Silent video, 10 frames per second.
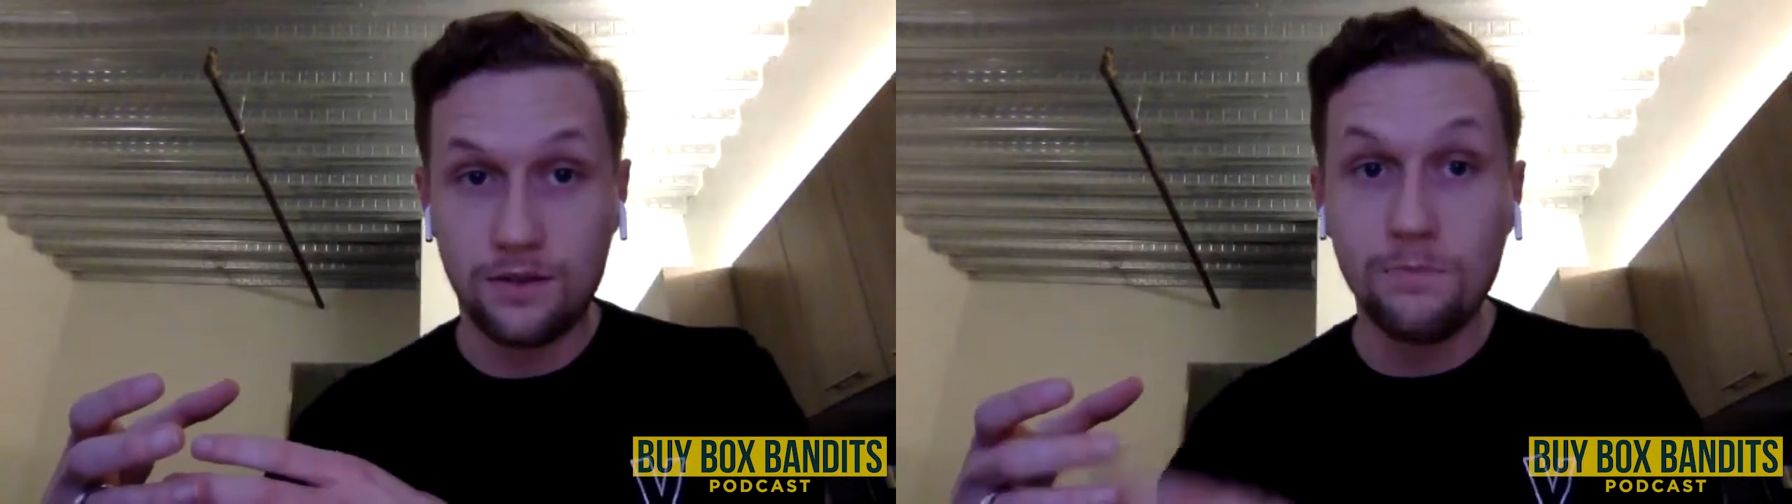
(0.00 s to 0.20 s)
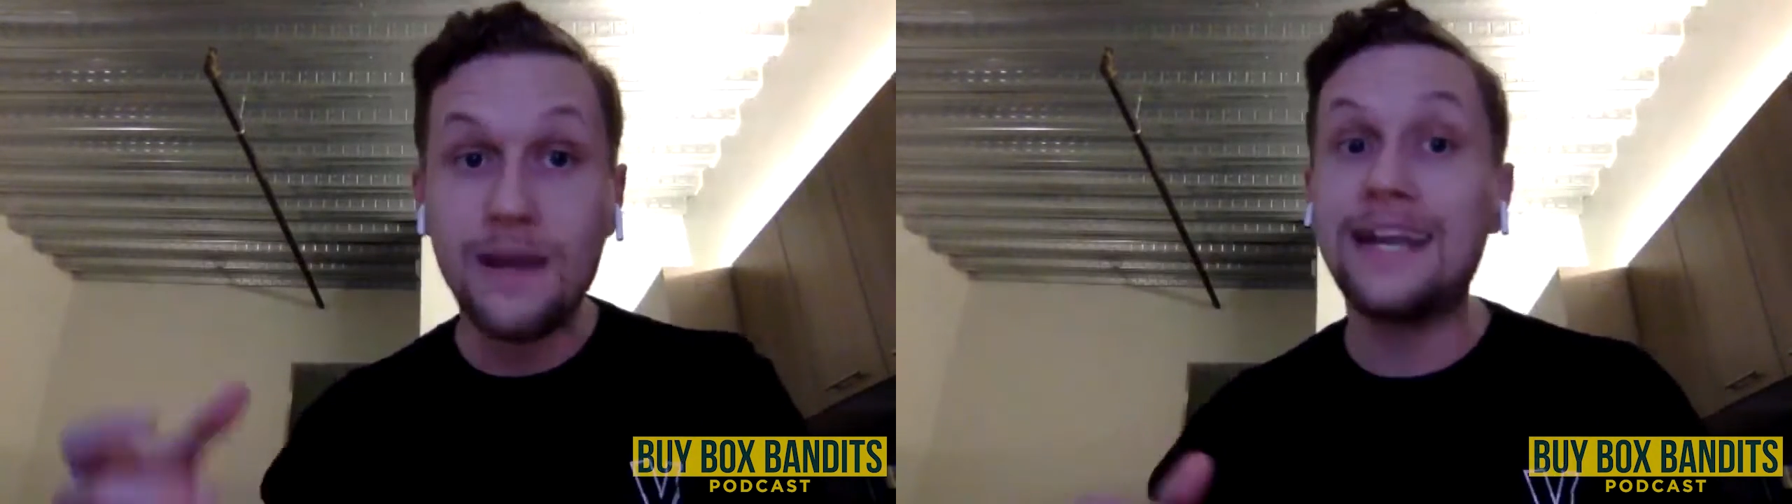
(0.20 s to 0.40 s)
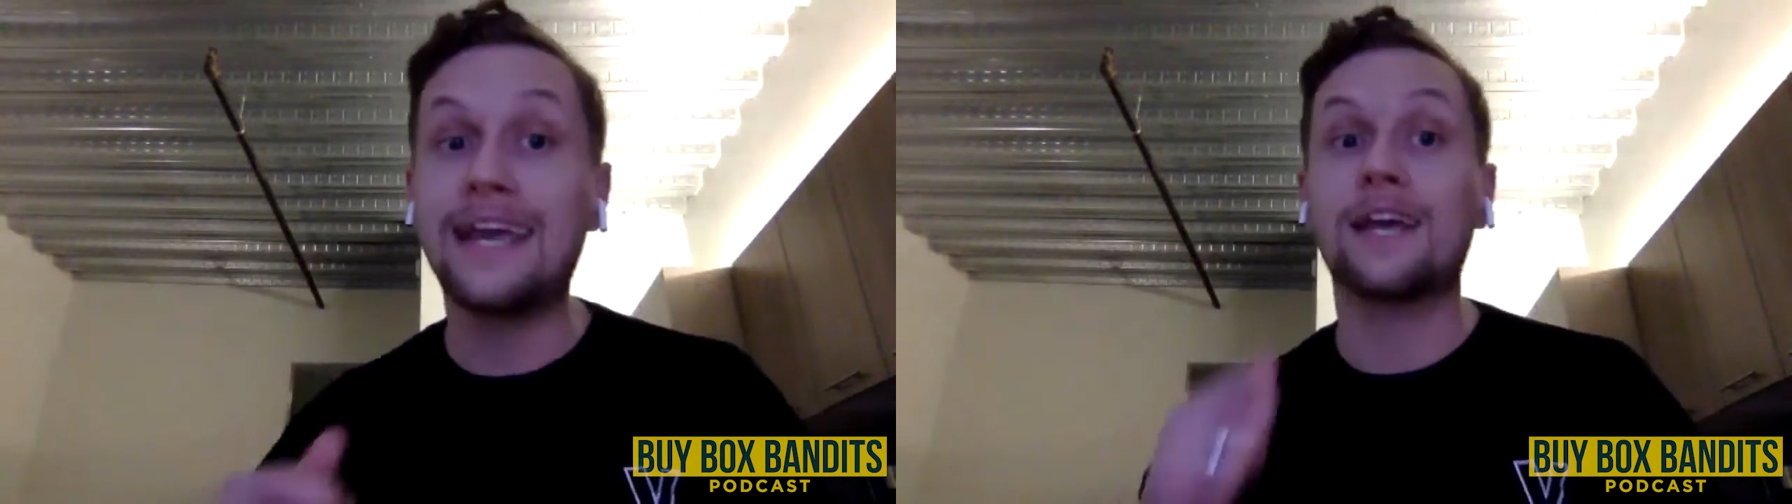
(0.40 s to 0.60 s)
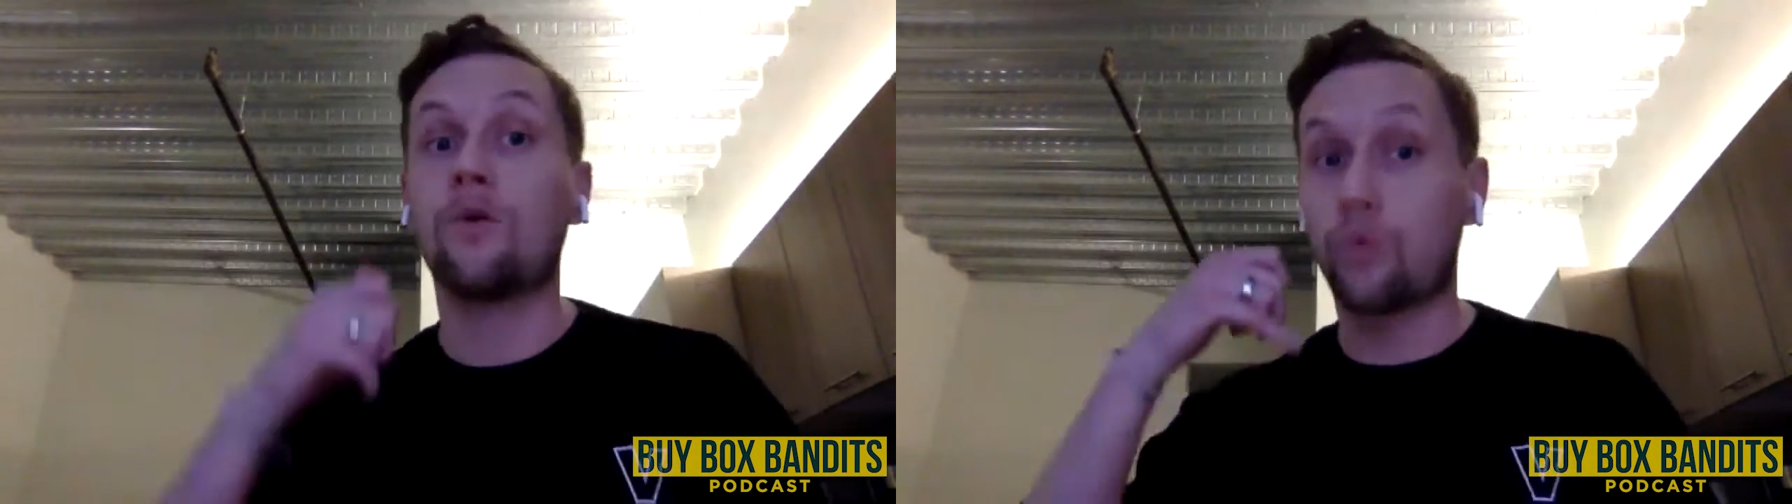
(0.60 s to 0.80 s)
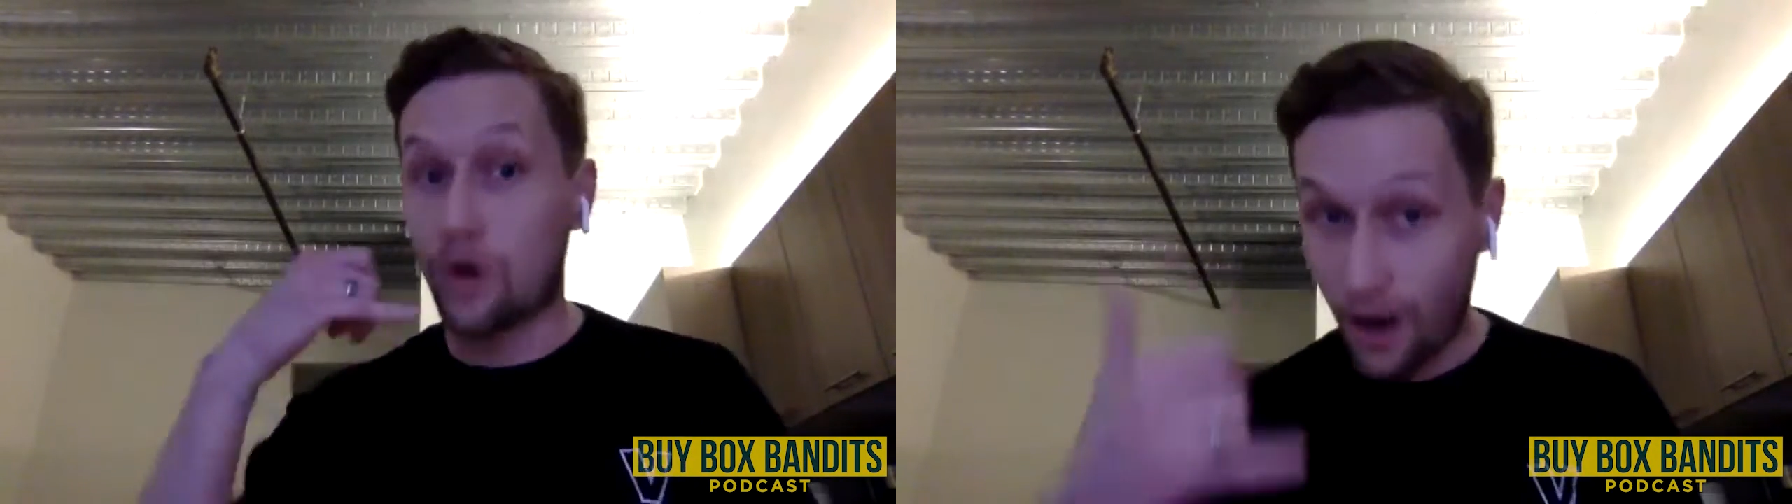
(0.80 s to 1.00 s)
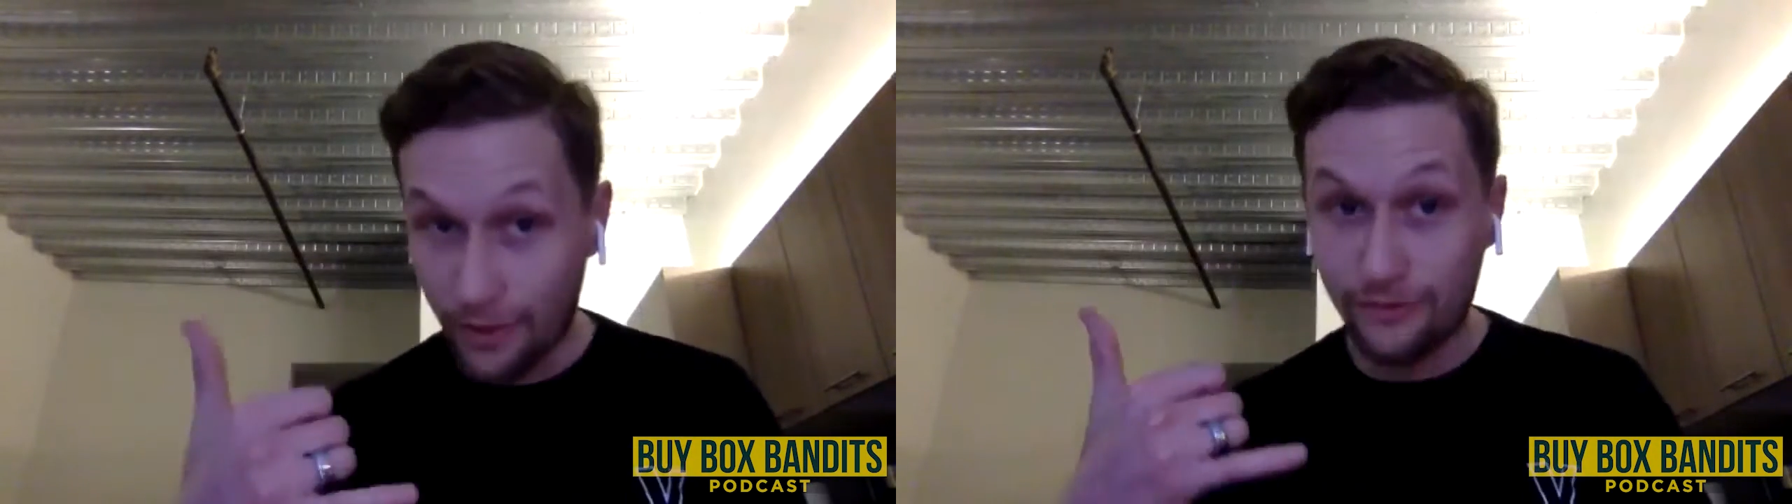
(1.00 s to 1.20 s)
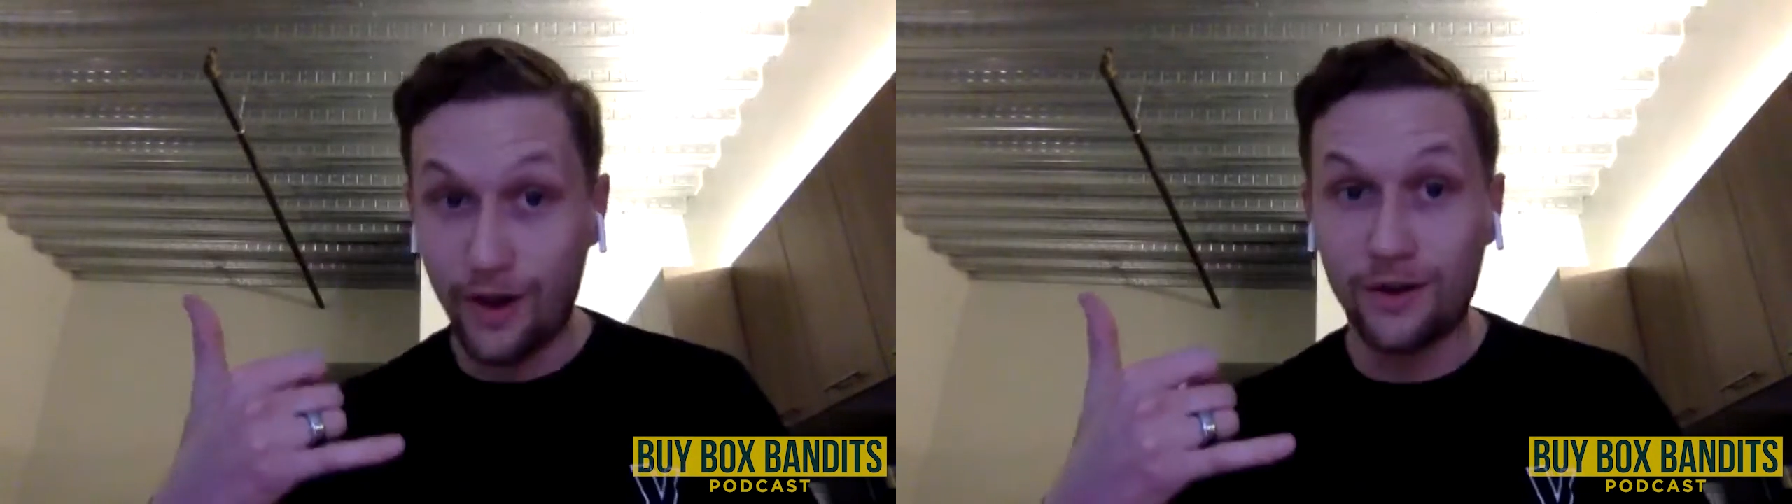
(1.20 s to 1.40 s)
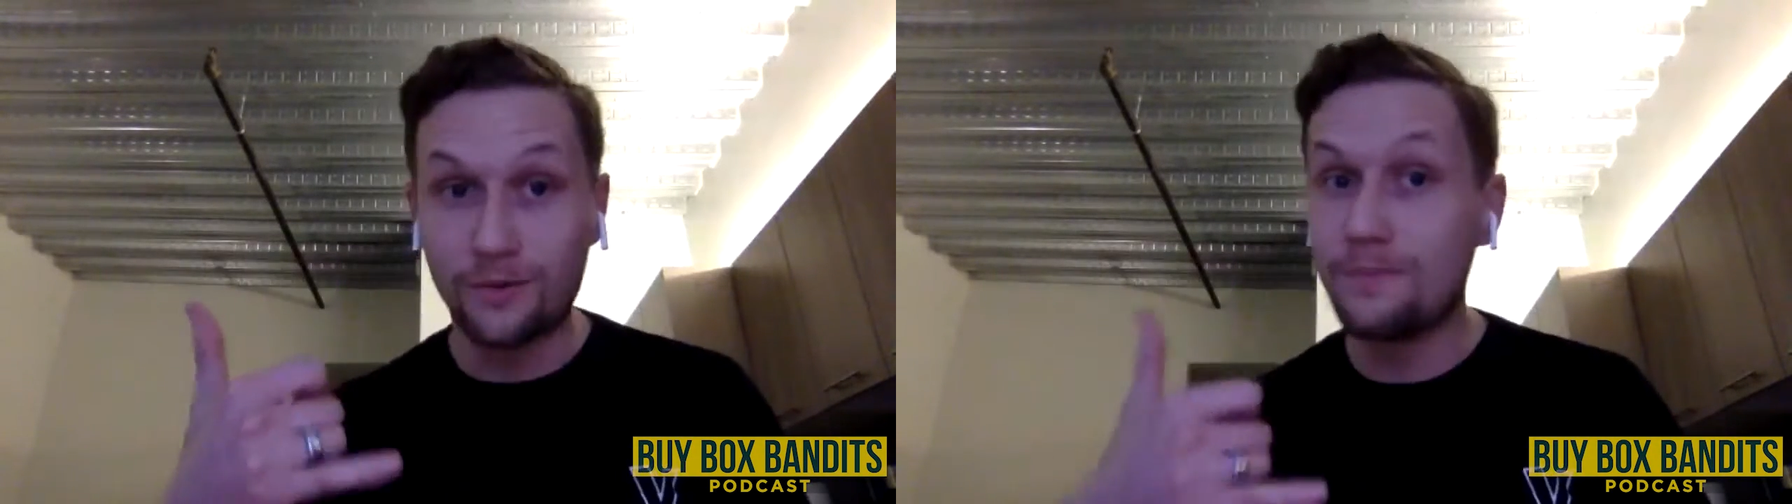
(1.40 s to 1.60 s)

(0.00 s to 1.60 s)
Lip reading: meaning we're on the phone,